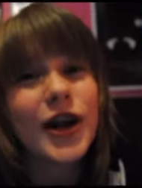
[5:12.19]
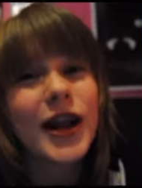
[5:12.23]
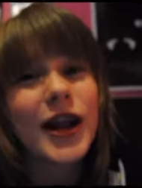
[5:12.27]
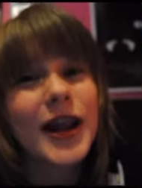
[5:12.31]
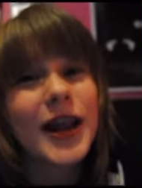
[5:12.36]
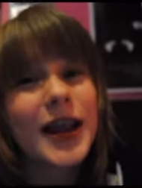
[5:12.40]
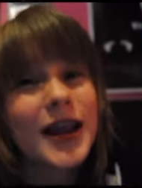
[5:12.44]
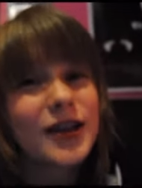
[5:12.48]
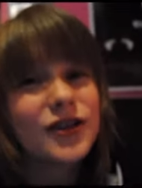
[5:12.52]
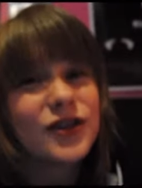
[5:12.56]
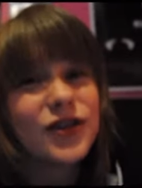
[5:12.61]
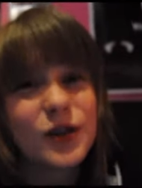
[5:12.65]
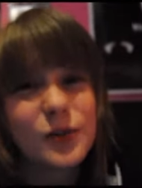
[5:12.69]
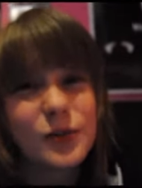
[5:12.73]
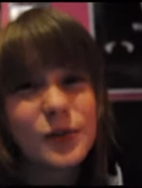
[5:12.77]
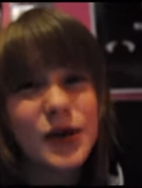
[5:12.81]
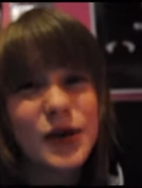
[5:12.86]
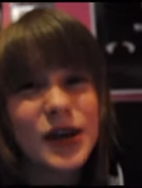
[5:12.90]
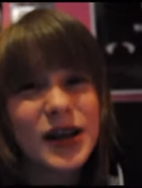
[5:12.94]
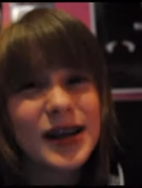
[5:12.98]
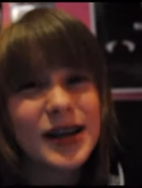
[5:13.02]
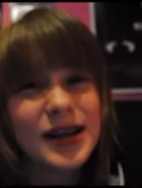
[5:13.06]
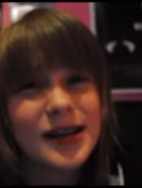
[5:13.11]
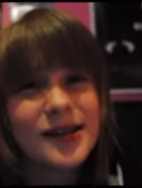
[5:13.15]
I actually am
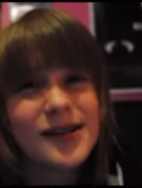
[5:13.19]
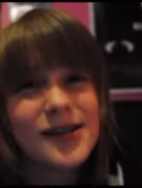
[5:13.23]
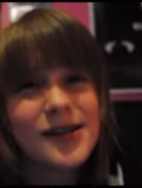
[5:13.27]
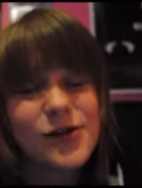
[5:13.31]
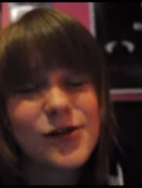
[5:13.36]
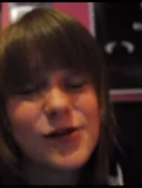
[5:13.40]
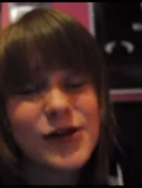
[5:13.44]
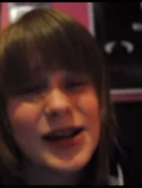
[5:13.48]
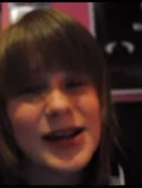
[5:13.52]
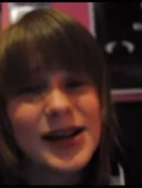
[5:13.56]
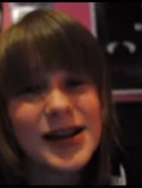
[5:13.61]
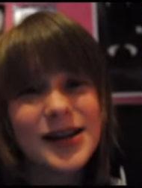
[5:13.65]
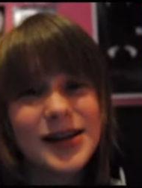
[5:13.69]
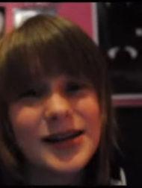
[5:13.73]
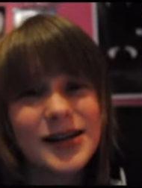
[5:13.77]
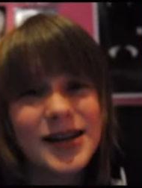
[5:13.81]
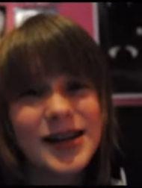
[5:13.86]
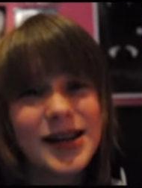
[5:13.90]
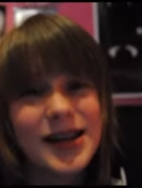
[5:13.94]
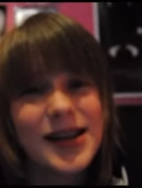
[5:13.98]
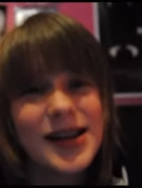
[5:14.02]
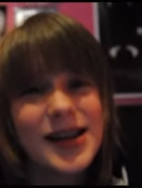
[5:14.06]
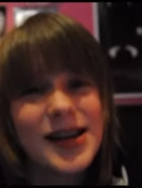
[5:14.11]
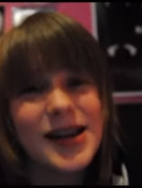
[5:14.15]
working quite hard on
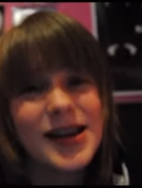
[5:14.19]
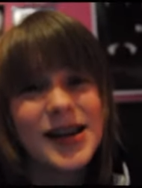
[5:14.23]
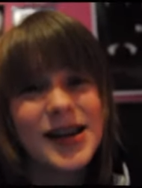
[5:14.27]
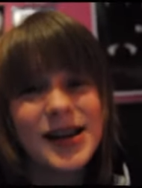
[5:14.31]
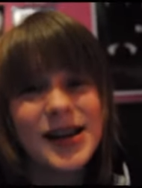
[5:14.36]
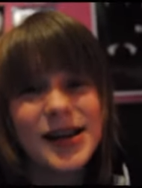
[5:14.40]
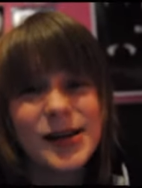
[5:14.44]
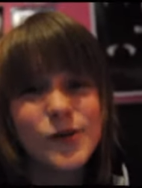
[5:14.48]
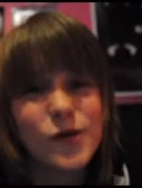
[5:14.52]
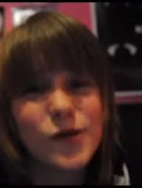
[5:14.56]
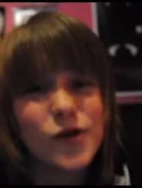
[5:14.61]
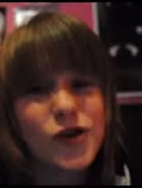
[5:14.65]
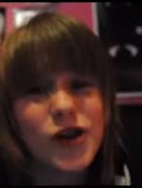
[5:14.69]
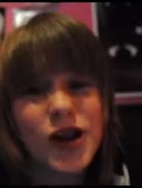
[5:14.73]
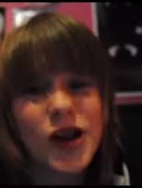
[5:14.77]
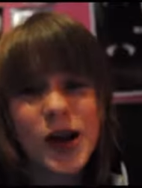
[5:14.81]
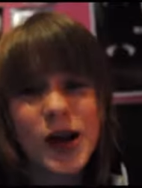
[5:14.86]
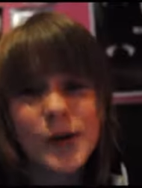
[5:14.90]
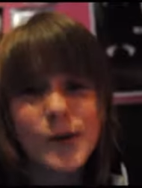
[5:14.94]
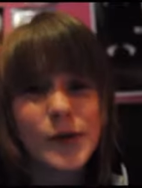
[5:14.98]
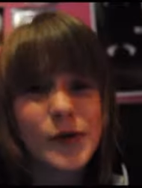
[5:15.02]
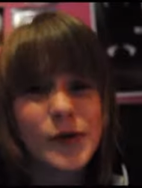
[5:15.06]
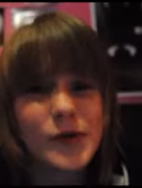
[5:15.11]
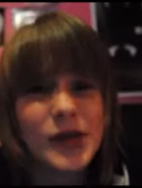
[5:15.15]
it, and I'm just not
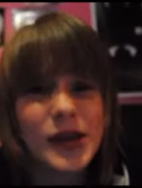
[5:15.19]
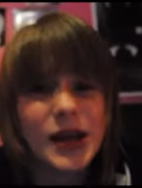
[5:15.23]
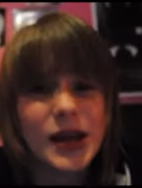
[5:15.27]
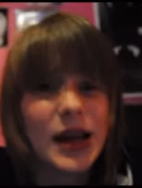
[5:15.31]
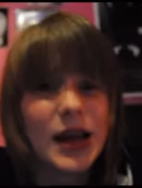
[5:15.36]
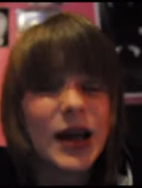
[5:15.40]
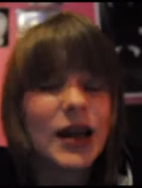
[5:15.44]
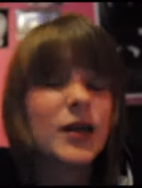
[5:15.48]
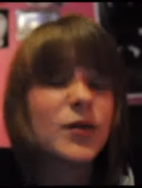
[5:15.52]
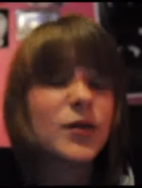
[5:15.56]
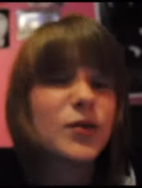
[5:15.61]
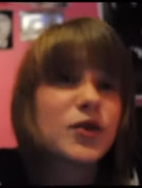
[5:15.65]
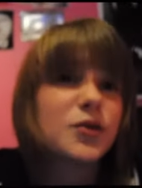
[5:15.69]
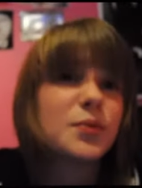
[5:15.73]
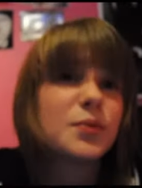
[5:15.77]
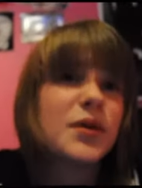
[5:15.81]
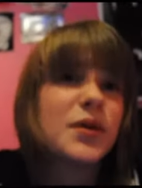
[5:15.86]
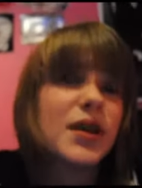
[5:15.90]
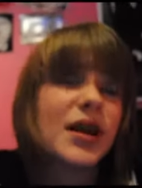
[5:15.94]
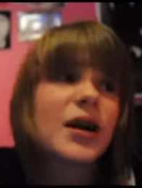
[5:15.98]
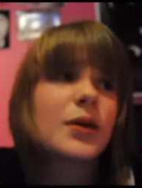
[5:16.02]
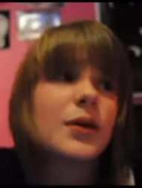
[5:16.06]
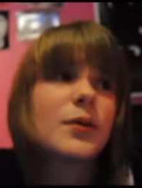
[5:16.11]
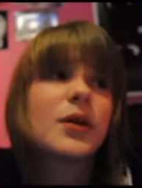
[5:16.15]
happy with it yet. And I want to put
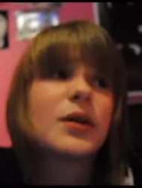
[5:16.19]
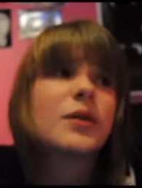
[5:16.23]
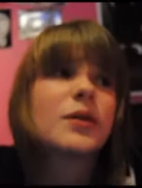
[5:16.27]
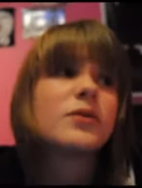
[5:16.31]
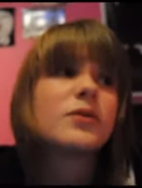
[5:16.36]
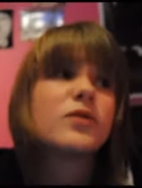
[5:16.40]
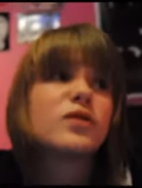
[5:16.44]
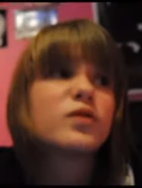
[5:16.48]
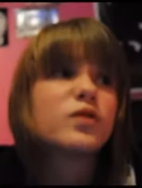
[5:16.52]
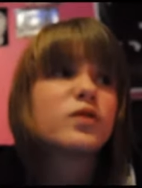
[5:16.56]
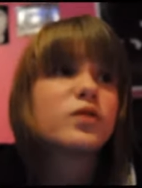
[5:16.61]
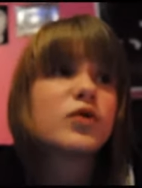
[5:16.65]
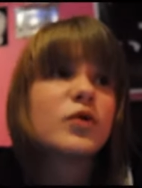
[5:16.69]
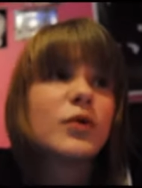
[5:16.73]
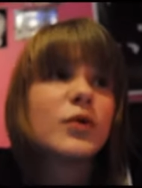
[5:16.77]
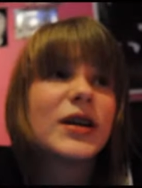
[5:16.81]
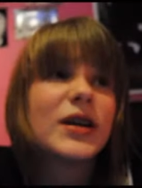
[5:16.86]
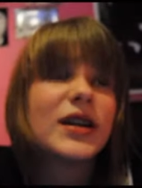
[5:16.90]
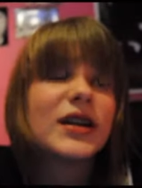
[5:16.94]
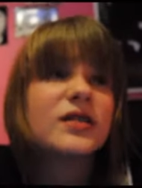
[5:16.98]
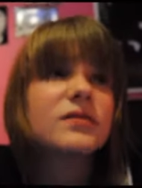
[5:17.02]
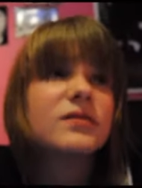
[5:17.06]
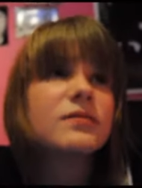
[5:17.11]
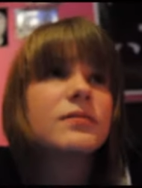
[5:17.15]
it out now when
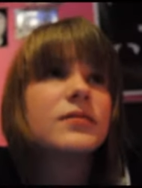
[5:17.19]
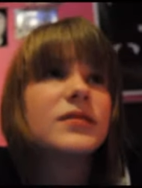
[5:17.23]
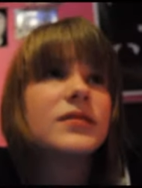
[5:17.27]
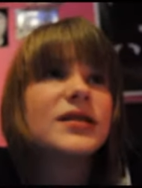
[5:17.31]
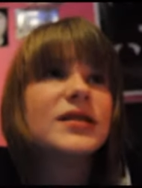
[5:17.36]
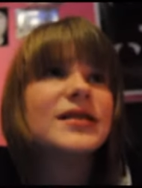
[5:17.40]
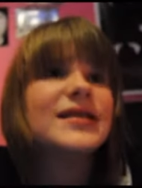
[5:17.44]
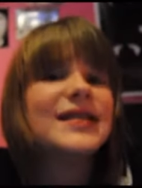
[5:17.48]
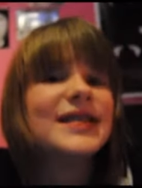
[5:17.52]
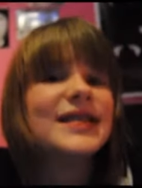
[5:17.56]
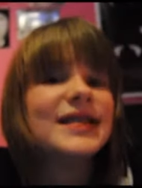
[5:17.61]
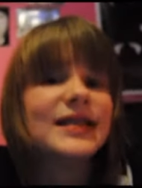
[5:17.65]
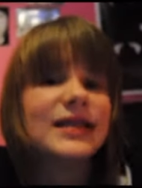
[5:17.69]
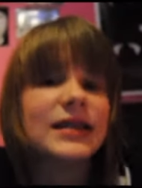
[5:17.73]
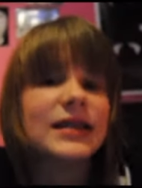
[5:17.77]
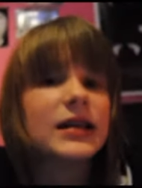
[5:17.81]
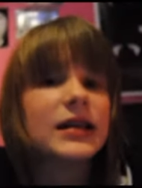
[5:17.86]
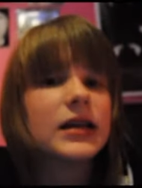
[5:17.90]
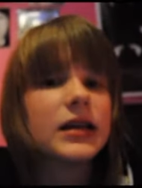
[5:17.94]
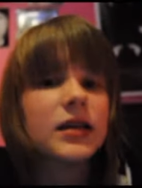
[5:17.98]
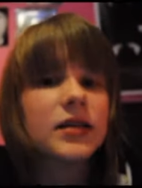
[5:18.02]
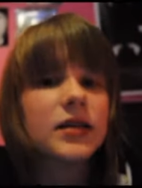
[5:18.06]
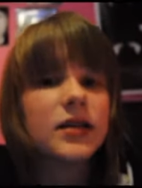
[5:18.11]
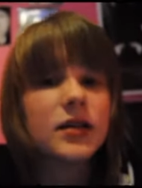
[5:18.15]
it's
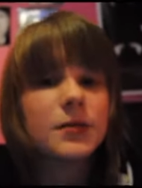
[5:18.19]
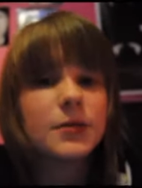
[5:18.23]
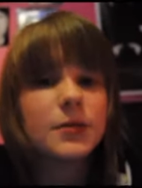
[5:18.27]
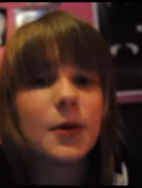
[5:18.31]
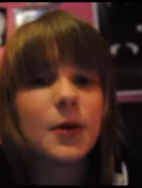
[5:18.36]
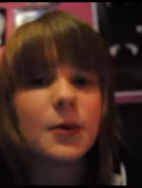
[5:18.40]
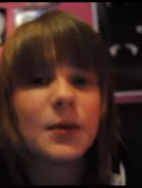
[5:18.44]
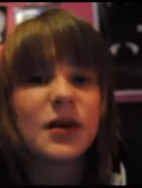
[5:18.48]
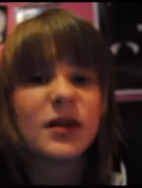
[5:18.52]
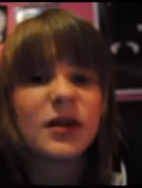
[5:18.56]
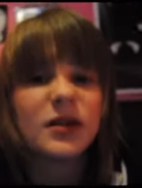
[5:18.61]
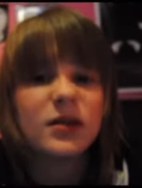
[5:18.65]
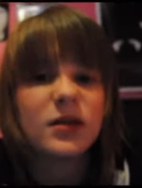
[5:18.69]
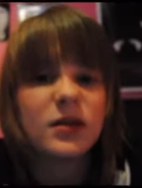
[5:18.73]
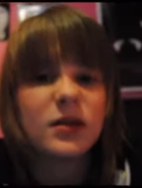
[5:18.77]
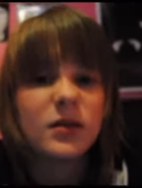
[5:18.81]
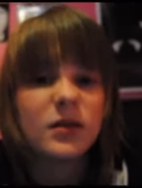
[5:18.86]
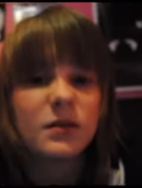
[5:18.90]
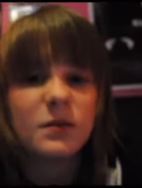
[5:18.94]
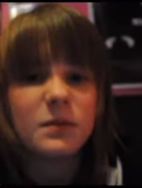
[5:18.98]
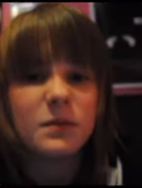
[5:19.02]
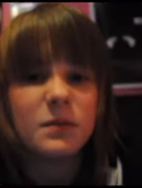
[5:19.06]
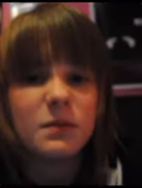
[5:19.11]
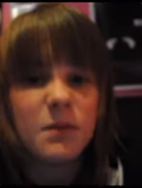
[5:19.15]
decent, because at the moment it's
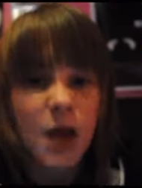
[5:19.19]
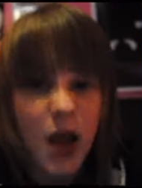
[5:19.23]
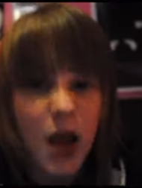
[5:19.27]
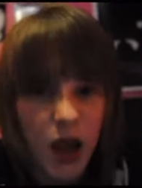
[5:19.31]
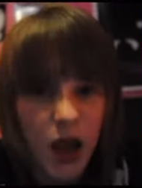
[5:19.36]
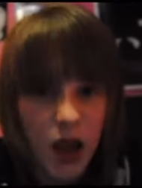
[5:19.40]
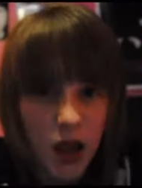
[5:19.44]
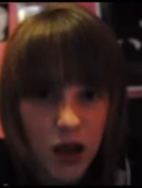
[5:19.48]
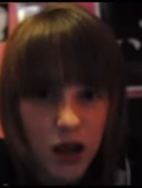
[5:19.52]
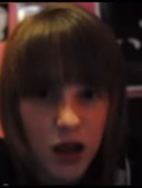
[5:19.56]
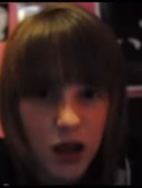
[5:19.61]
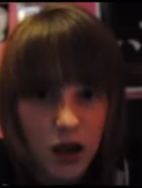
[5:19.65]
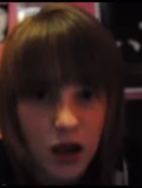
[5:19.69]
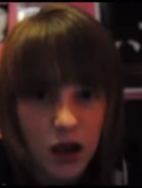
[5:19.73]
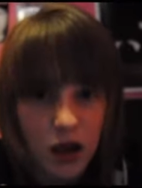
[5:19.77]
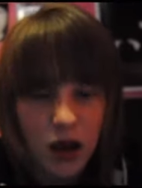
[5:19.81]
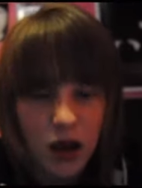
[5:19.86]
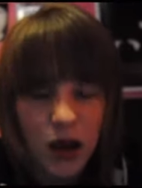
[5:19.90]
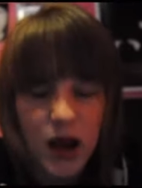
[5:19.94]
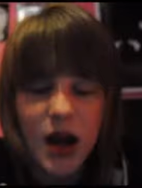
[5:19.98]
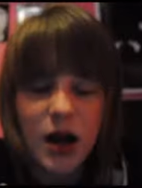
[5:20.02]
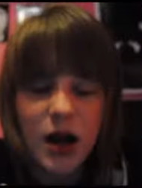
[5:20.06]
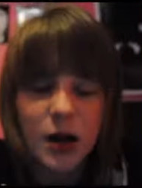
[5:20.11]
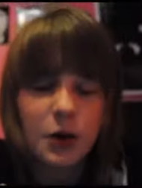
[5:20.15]
me.
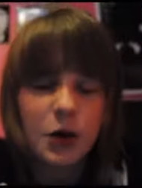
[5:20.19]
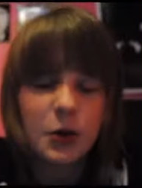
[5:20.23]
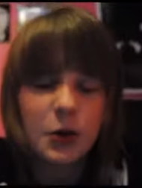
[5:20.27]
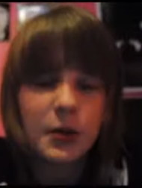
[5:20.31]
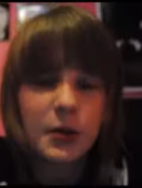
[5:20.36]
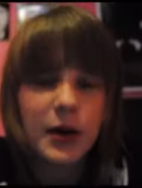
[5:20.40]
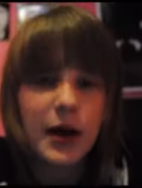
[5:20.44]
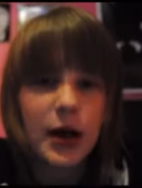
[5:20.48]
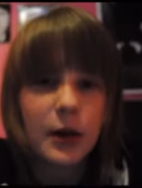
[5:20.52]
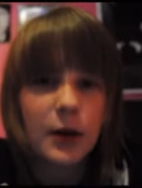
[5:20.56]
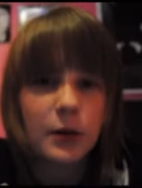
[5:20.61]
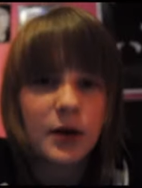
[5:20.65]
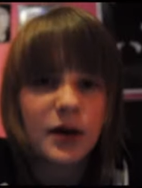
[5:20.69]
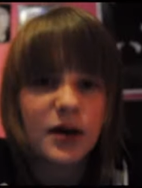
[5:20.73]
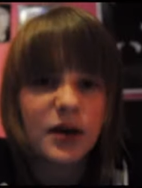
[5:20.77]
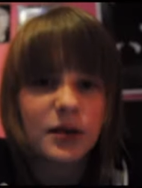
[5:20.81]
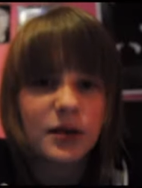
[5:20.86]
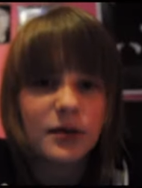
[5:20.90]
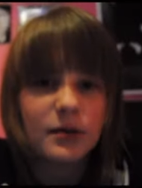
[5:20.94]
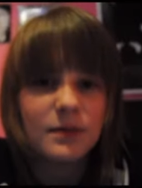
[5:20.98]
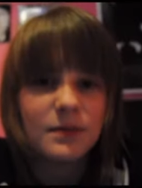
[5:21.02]
And I want to put out when it's